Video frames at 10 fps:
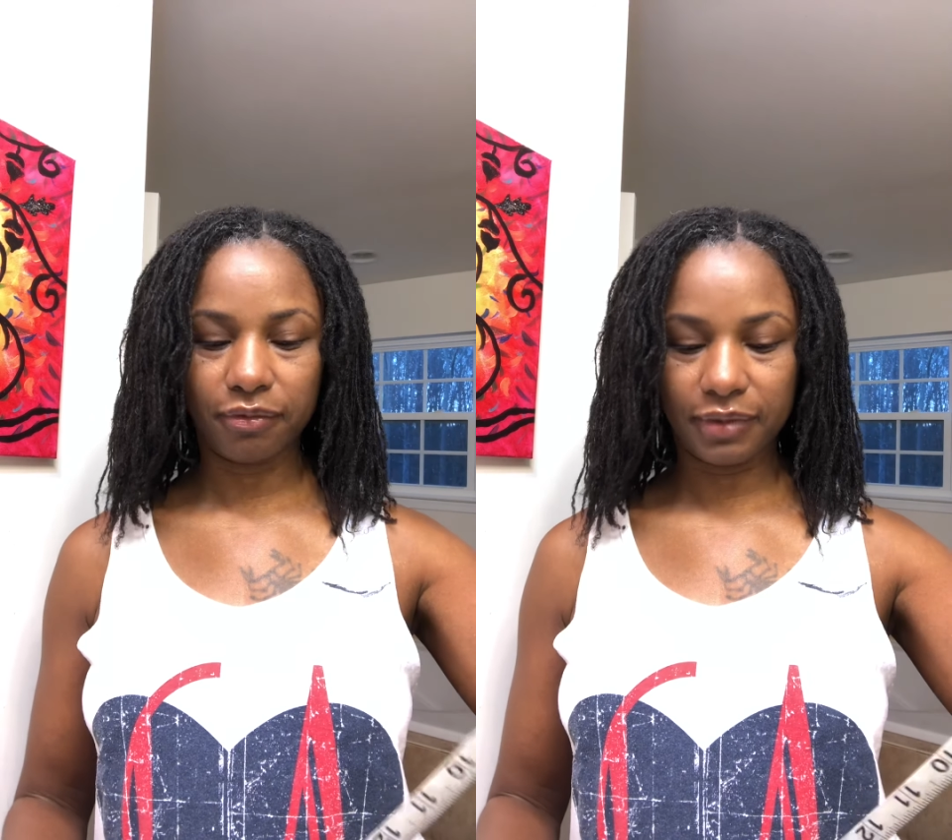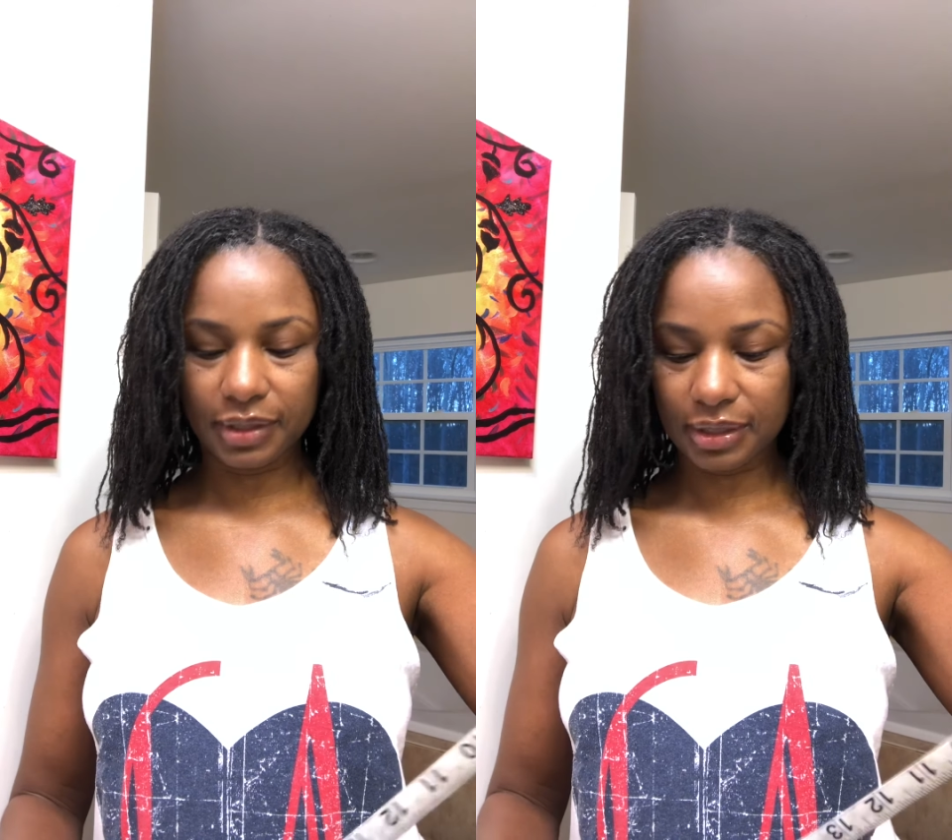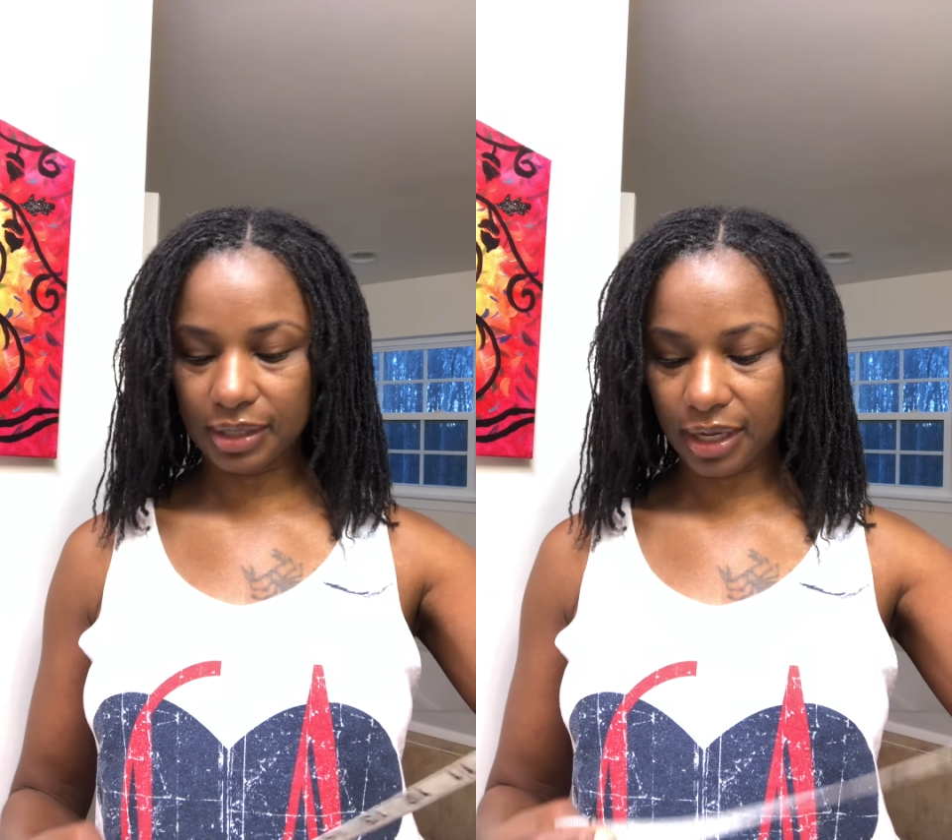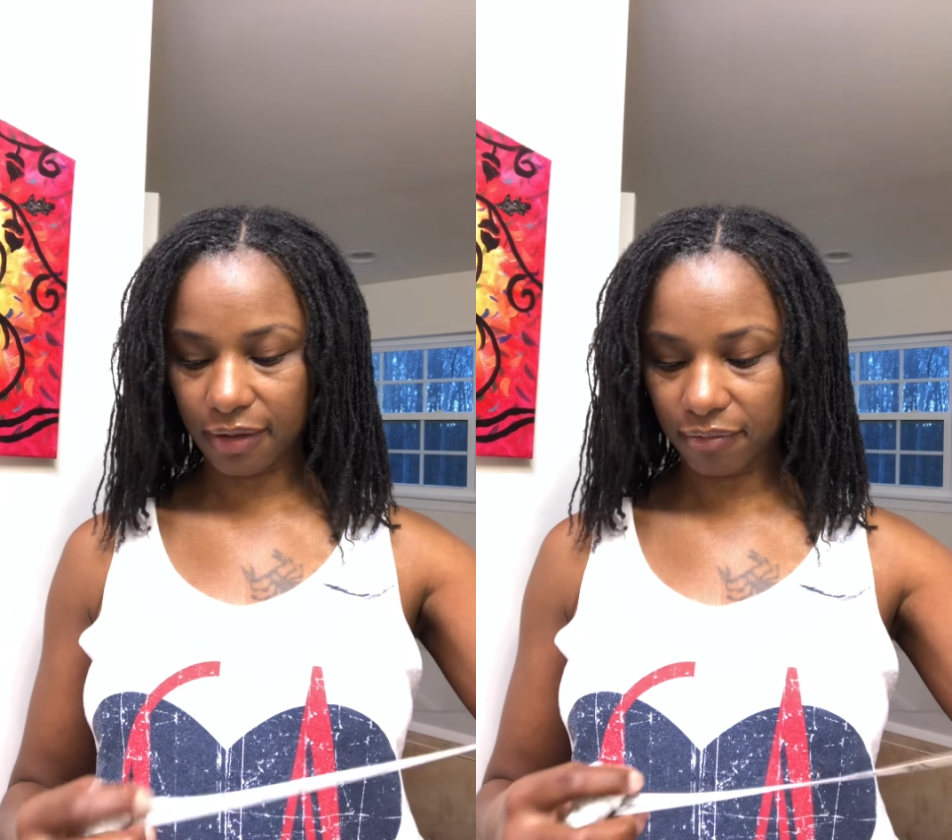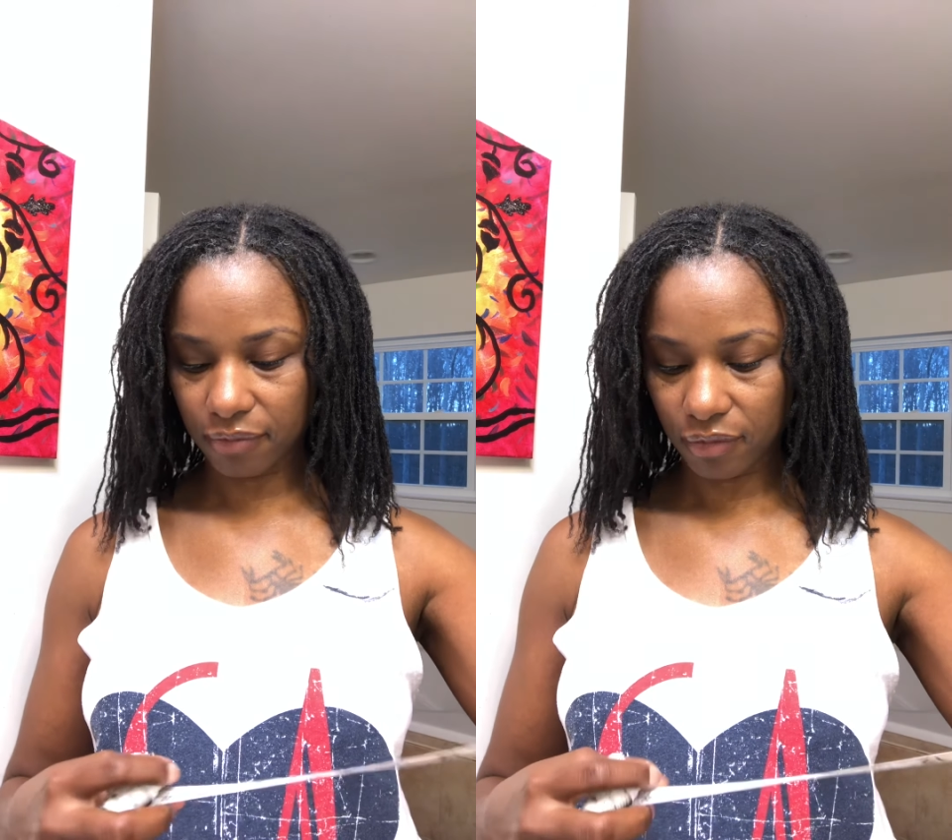This is how
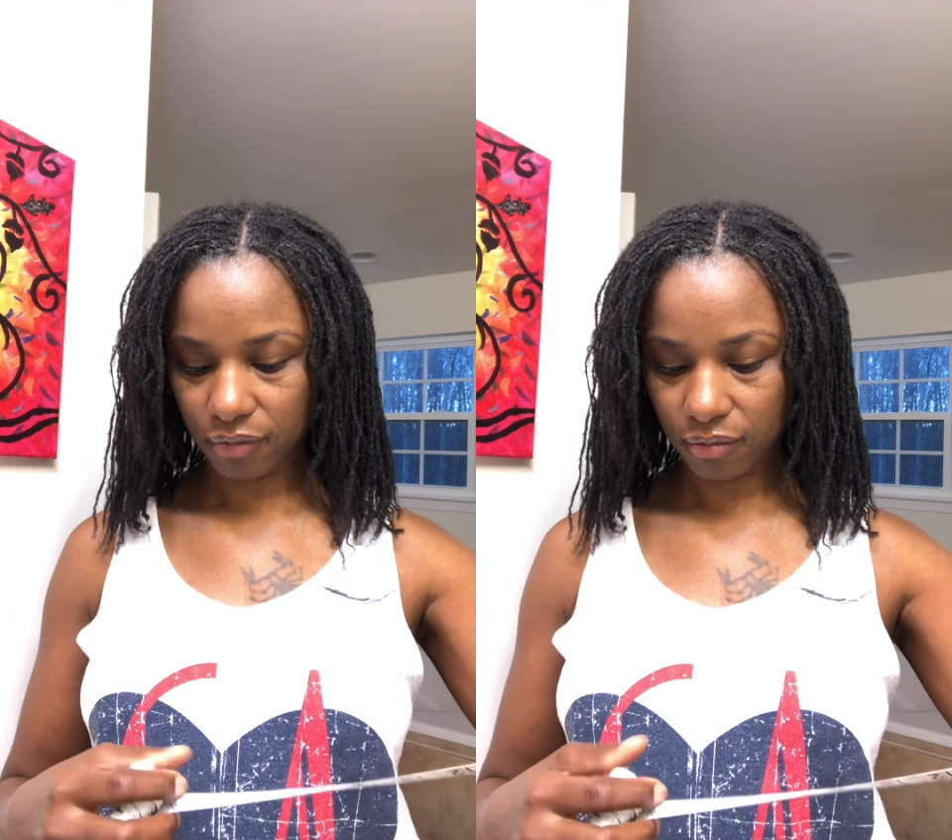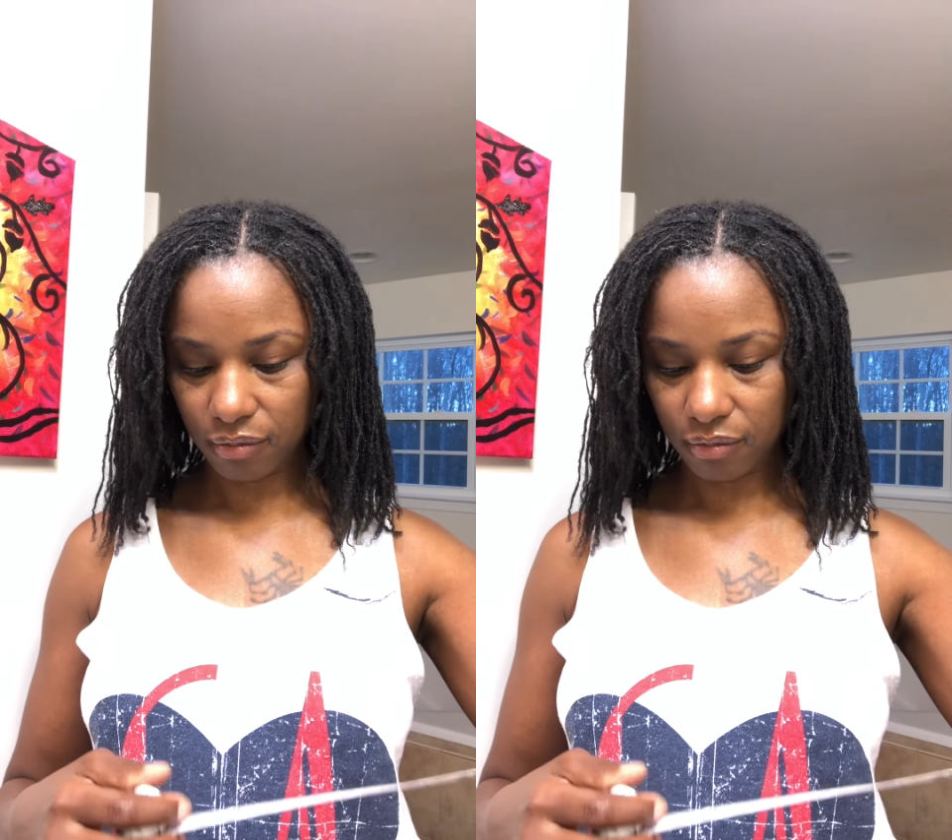I'm